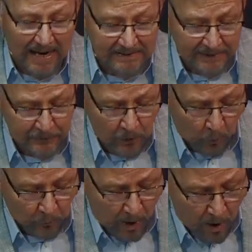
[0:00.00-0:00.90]
I didn't
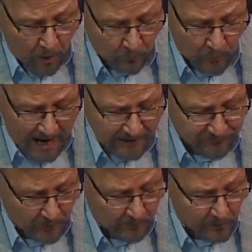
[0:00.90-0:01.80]
know wrong, right
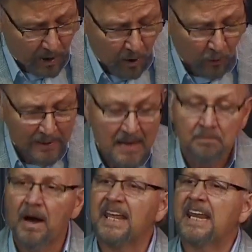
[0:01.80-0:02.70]
from wrong.
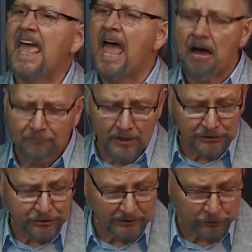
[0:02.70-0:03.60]
But in every
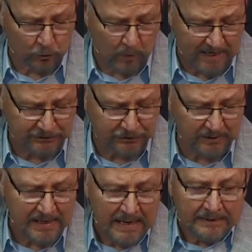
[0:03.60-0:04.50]

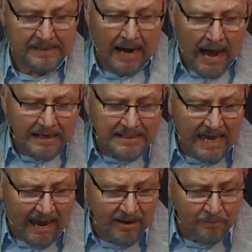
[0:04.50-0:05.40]
situation, God
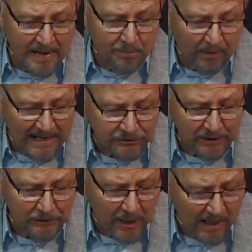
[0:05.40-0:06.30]
gave me
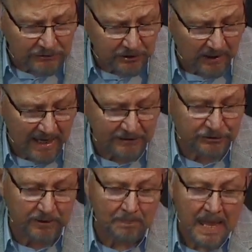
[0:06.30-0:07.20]
blessed
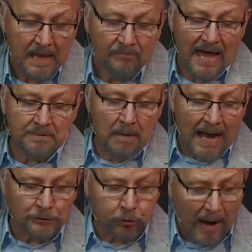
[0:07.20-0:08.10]
consolation that
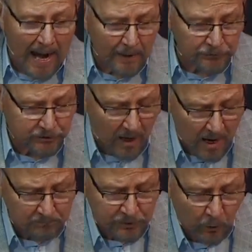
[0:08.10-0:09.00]
my trials
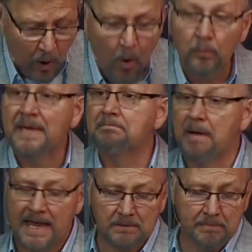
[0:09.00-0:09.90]
come to only
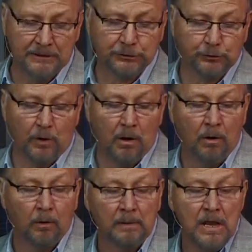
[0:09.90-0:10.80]
make me
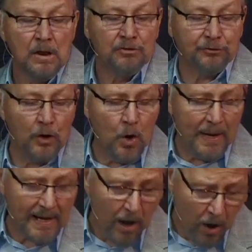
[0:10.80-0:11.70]
strong. Through
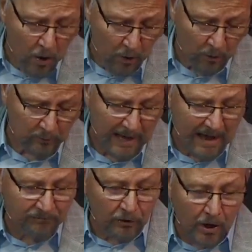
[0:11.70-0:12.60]
it all,
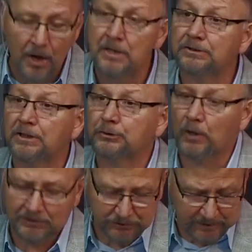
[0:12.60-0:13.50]
I've learned to
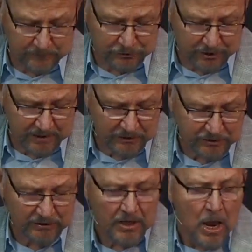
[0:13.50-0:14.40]
trust in
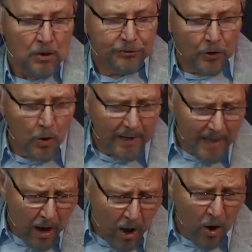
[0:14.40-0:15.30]
Jesus. Through it
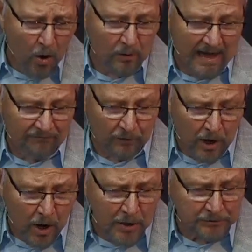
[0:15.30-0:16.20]
all, I've
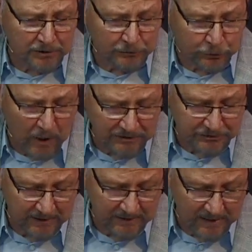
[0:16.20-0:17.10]
learned to
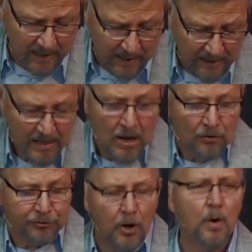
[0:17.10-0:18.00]
trust in God.
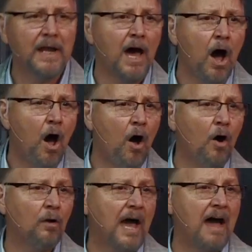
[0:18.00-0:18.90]
Through it
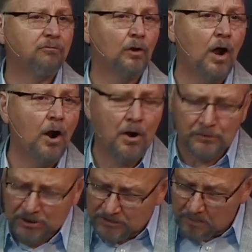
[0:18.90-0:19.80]
all, I've
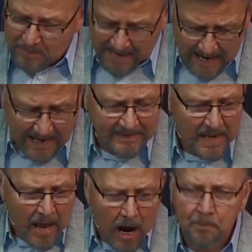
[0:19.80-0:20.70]
learned to
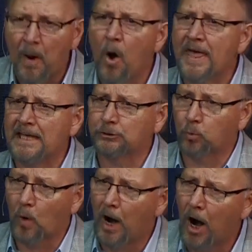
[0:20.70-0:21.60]
depend upon His
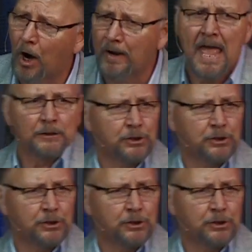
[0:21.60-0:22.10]
Word.